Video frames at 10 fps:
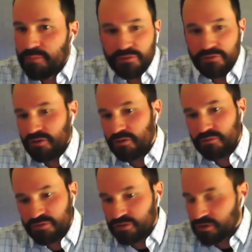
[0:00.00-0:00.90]
But there's no
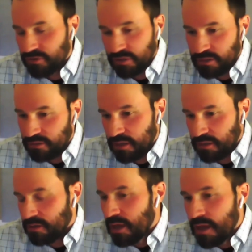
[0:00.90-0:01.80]
restriction,
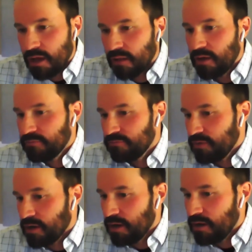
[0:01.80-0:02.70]
and a lot of
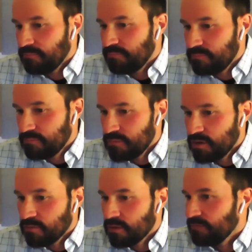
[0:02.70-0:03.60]

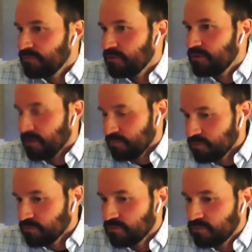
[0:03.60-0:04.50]
Cloud Foundry type
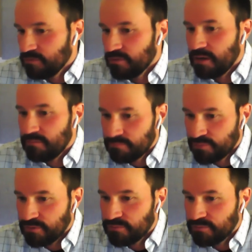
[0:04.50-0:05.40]
users do that
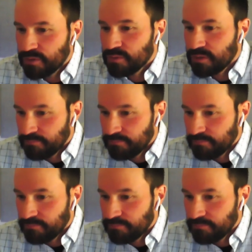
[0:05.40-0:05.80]
pretty frequently.